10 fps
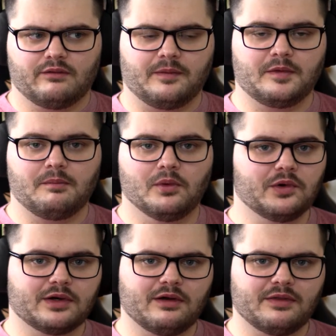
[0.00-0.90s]
from the
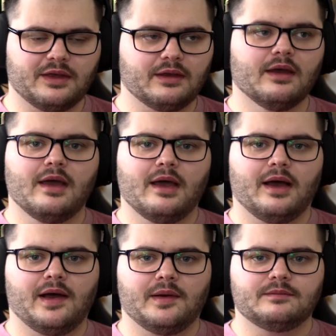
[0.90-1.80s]
border, I
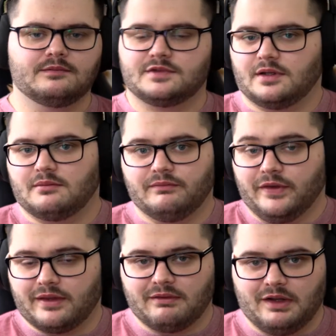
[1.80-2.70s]
think. So
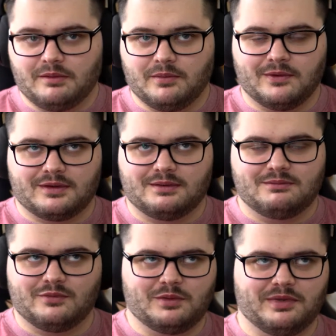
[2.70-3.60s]
yeah, the only border
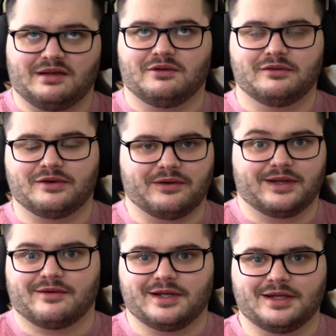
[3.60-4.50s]
would be North
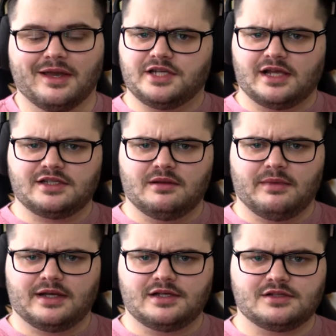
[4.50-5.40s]
Korea really. She actually
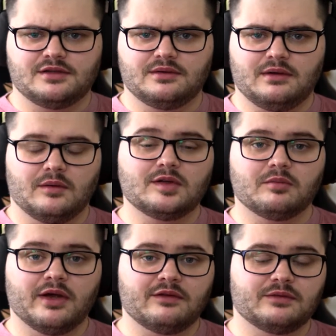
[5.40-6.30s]
managed to hold her
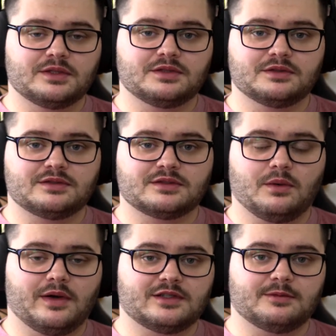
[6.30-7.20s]
breath, which was
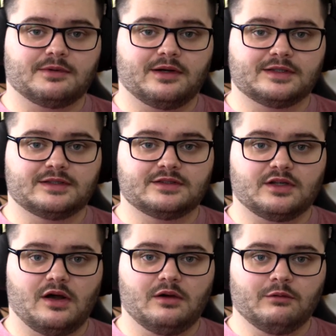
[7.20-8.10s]
quite surprising.
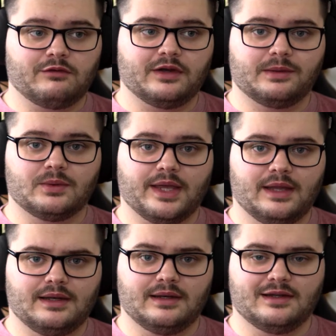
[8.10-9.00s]
So hopefully we'll
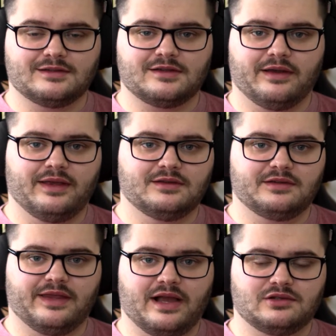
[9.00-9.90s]
get a little insight
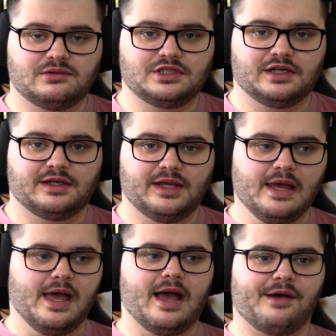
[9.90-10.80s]
into the actual
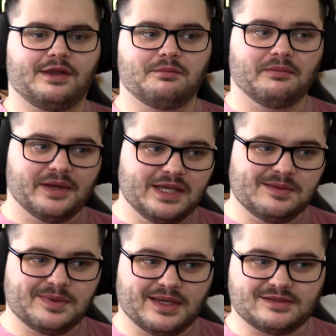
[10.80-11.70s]
journey, and then
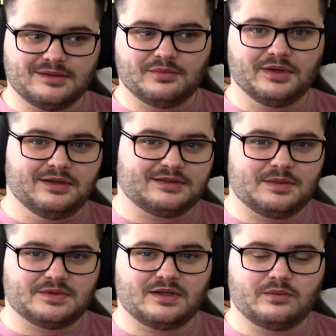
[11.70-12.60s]
maybe at some point in this
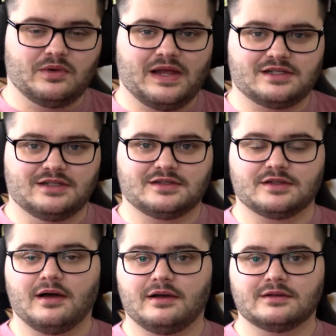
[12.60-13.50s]
episode we'll actually
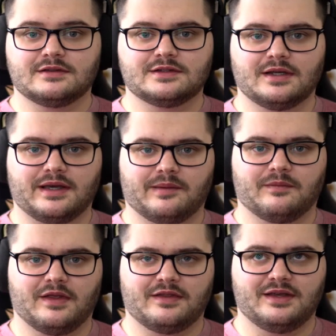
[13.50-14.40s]
start
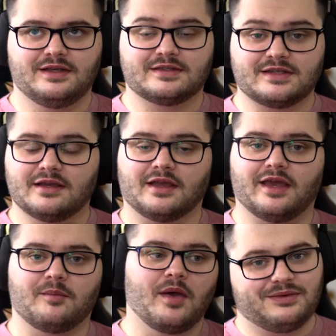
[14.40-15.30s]
the second
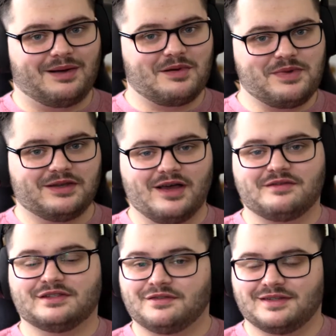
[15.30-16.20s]
game. I'm a bit
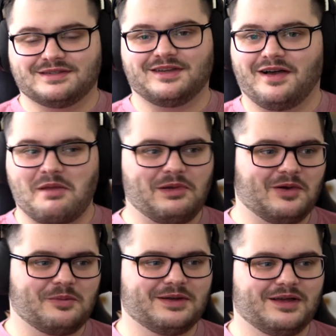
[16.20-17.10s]
nervous for this. I am a
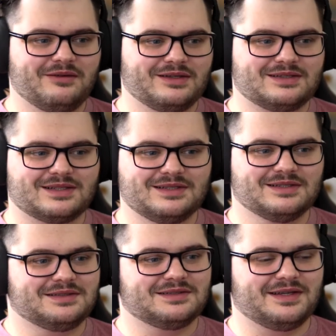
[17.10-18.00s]
little bit nervous
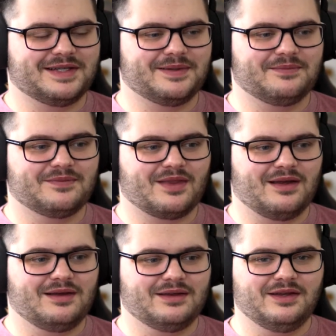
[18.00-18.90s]
because,
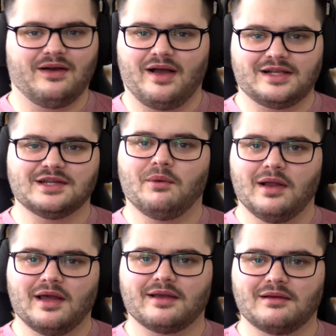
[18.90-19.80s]
you know, I actually
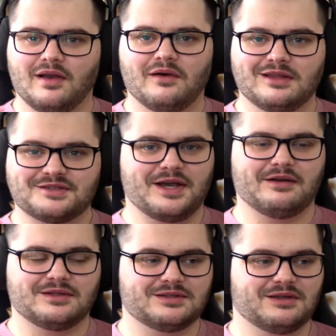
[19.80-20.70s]
quite like a lot of these
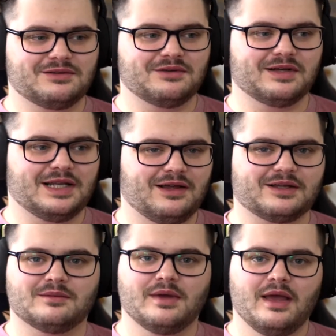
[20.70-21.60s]
characters. I do really
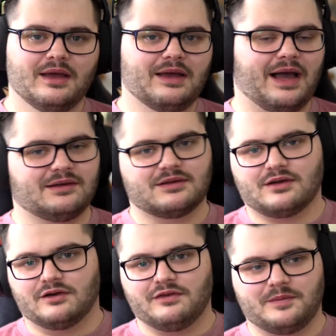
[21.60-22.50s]
like them. And
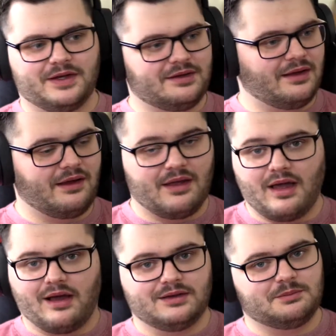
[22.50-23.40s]
God forbid,
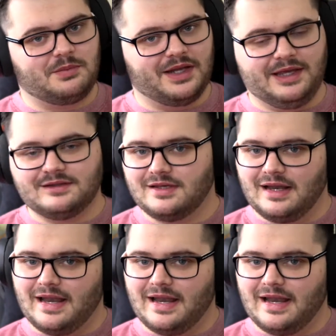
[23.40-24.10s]
please